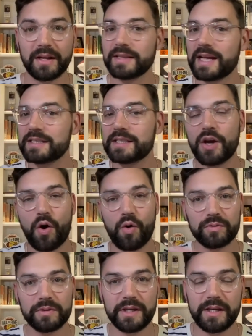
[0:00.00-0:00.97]
That's the
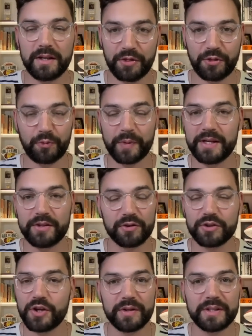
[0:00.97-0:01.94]
only three, those
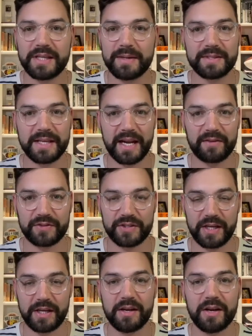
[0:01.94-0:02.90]
are the only teams in the
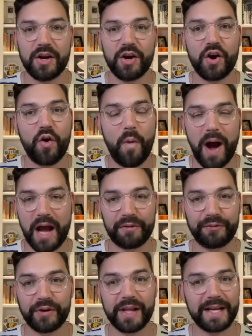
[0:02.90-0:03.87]
NFC who I
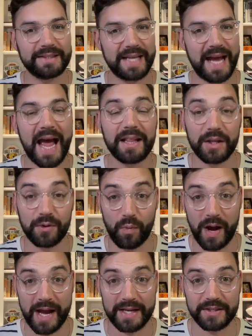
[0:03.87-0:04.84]
feel like
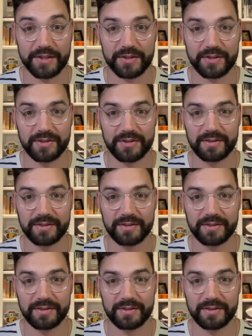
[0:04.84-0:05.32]
talent-wise